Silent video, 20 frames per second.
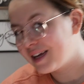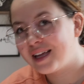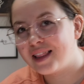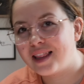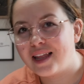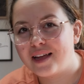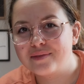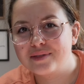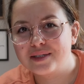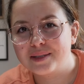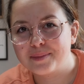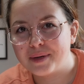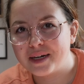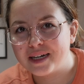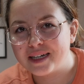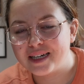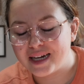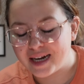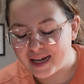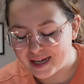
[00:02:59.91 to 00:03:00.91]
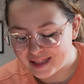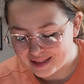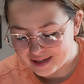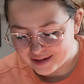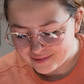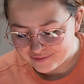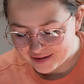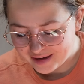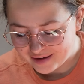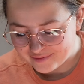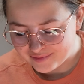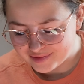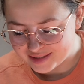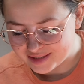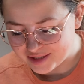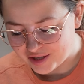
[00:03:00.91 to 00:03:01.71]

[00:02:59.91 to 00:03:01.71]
I love spring and I love having